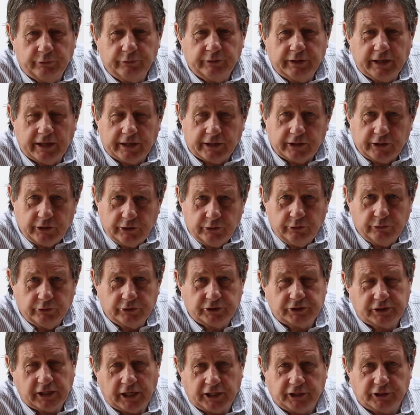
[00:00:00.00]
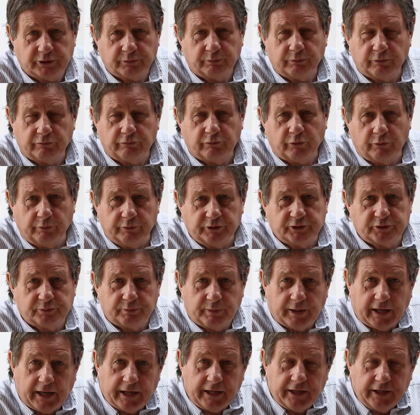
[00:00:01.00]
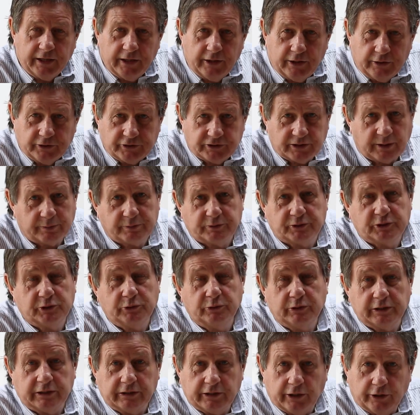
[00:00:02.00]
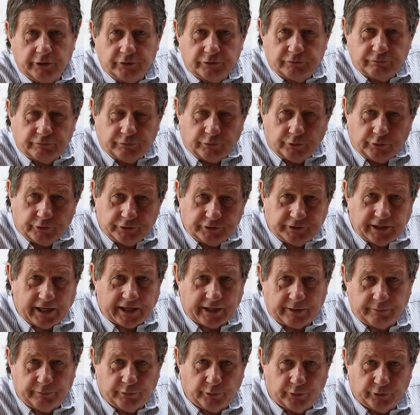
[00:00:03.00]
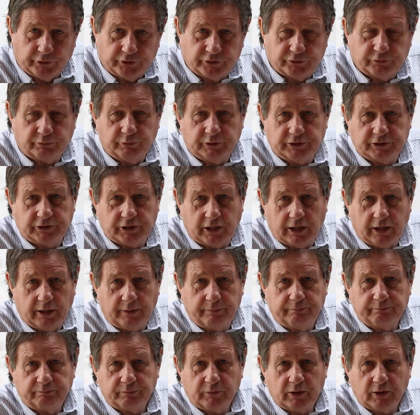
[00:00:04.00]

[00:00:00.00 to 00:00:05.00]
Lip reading: can get a huge change in performance by substituting those for dagger boards, which are